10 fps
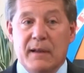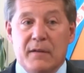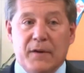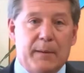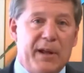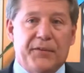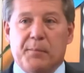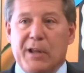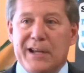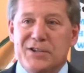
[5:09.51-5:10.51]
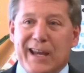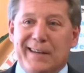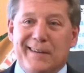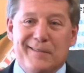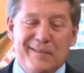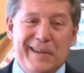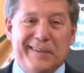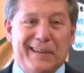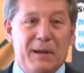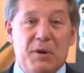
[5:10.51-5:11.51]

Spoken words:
Forget about supply chain recently,